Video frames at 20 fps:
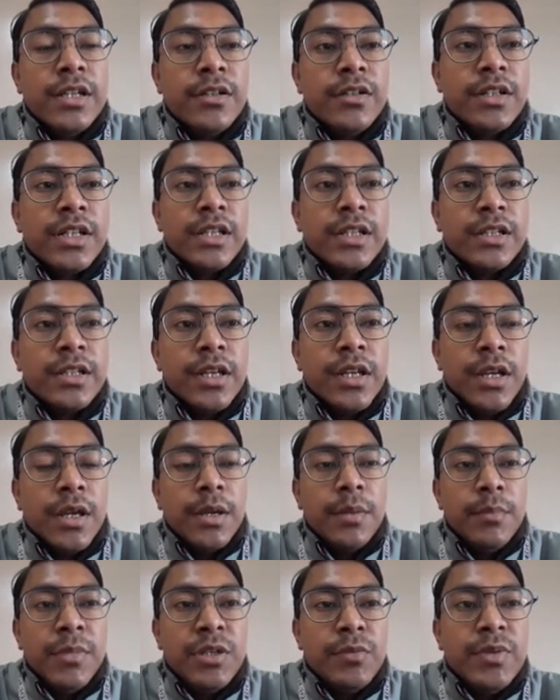Okay,
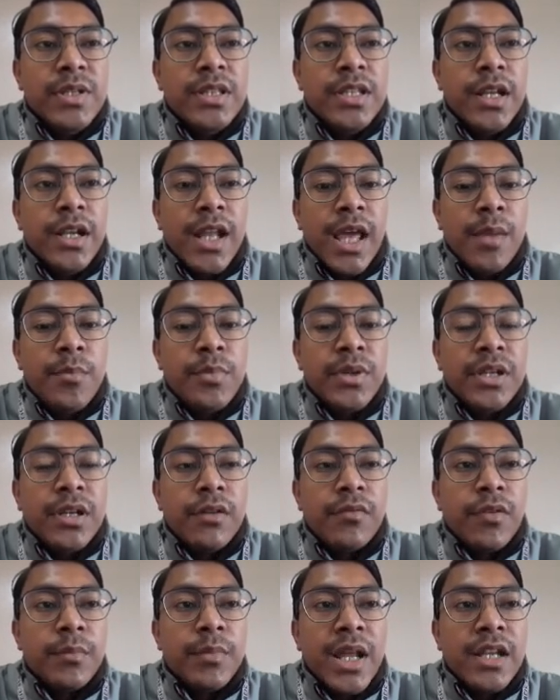between the time
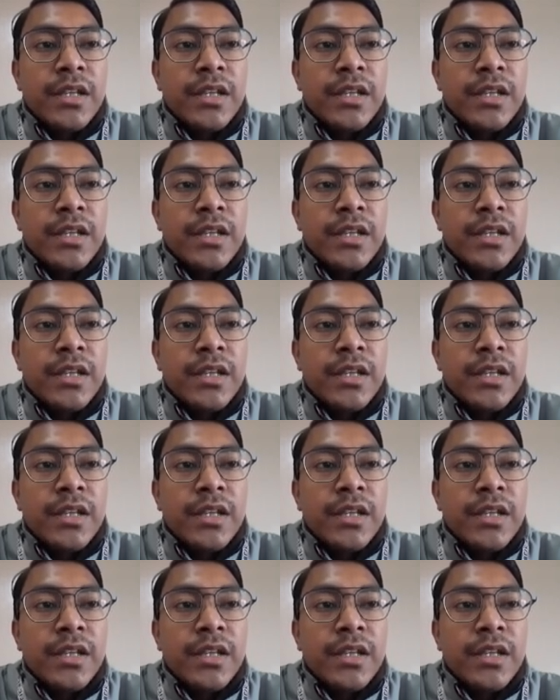period from